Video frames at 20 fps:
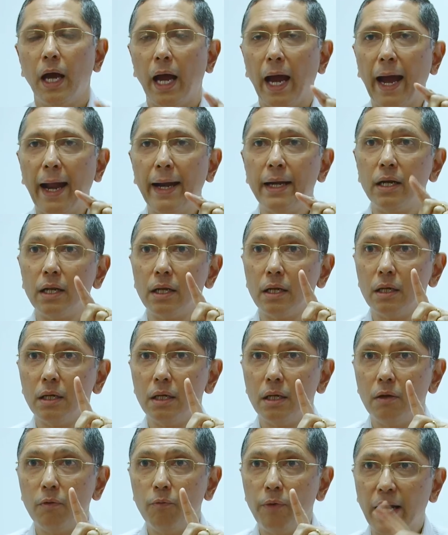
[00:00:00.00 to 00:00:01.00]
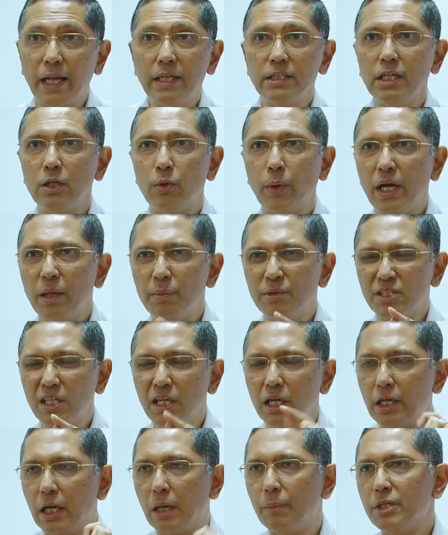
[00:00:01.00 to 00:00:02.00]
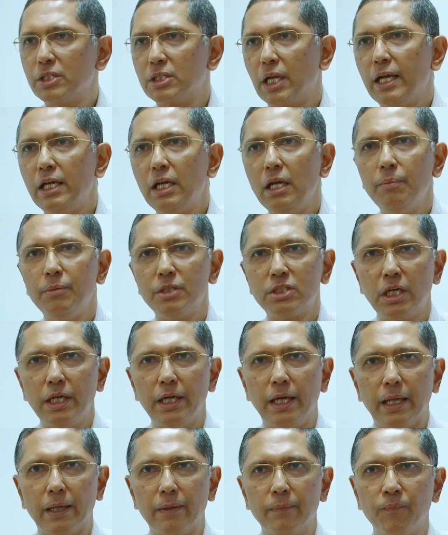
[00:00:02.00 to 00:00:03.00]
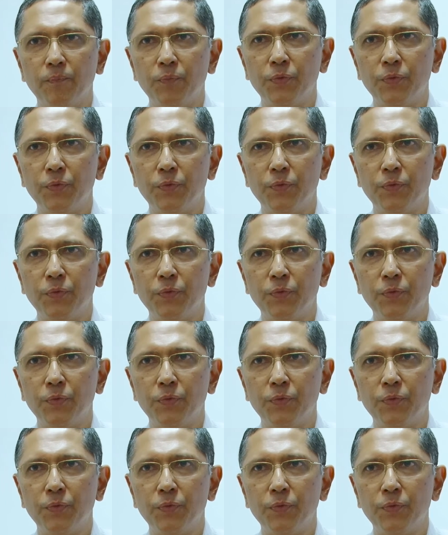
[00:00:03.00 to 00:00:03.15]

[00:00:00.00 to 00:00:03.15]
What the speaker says: And when I say 20%, it can be slightly misleading.